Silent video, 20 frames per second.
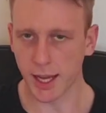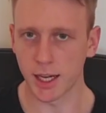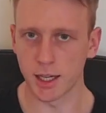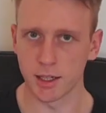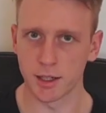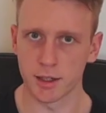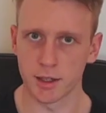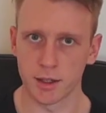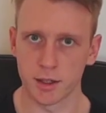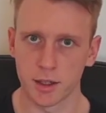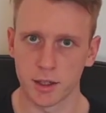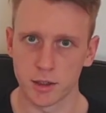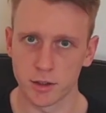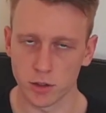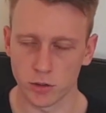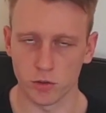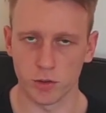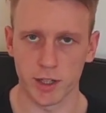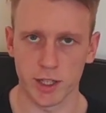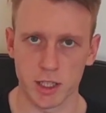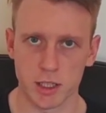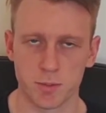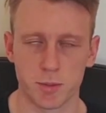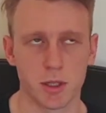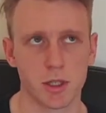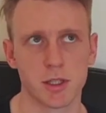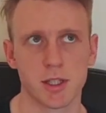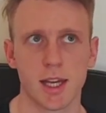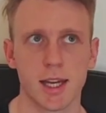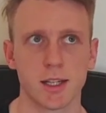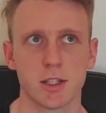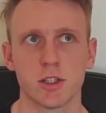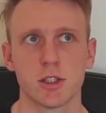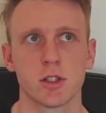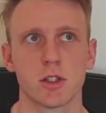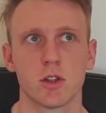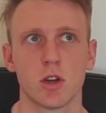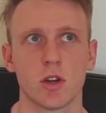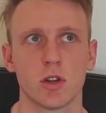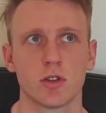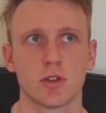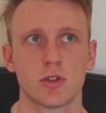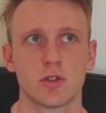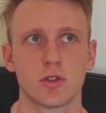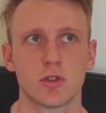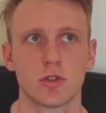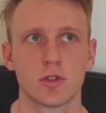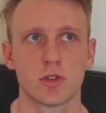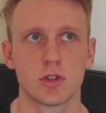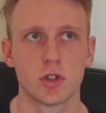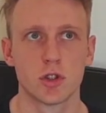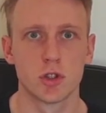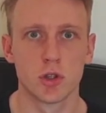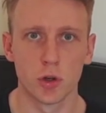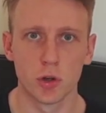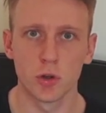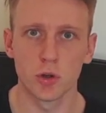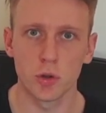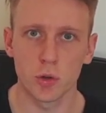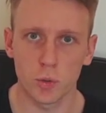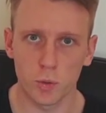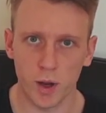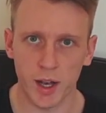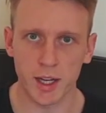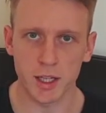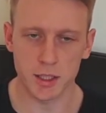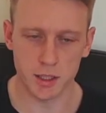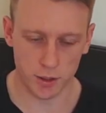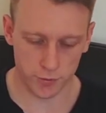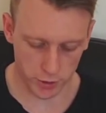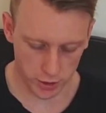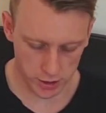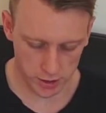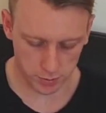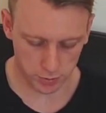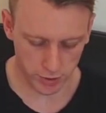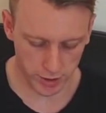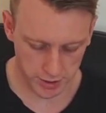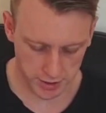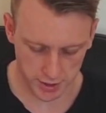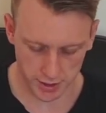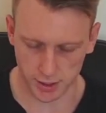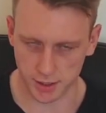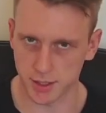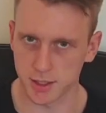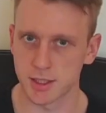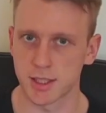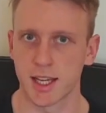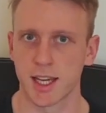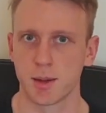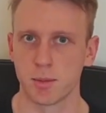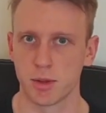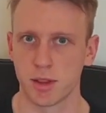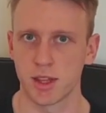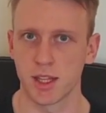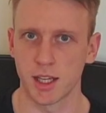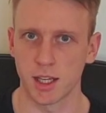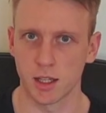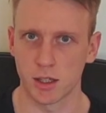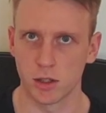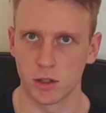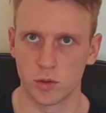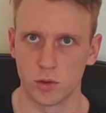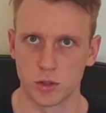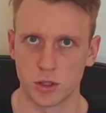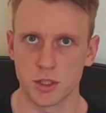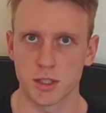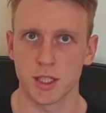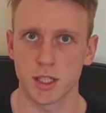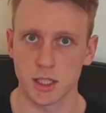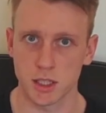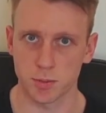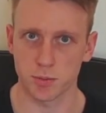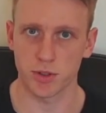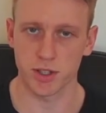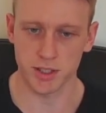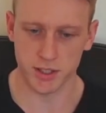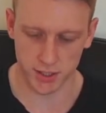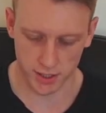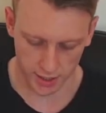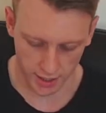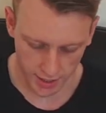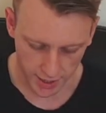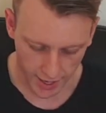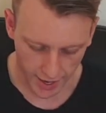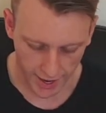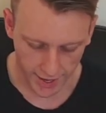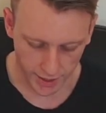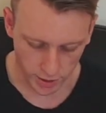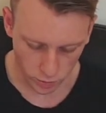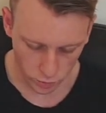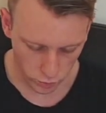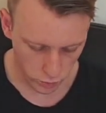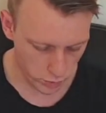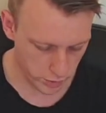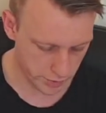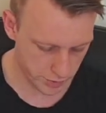and degrees, because they are just 2 ways of expressing the same thing. You're just expressing an angle.